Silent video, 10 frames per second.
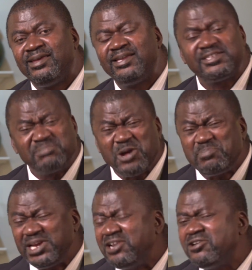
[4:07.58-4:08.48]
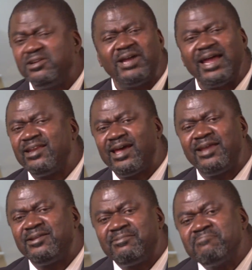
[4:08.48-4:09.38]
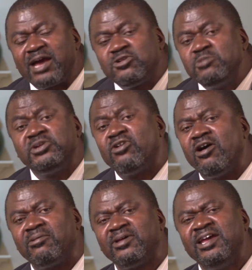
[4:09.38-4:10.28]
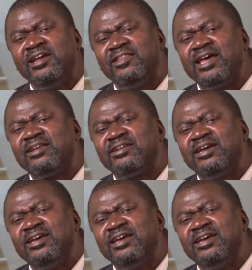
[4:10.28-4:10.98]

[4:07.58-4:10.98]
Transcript: It is my opinion, and I could be wrong, that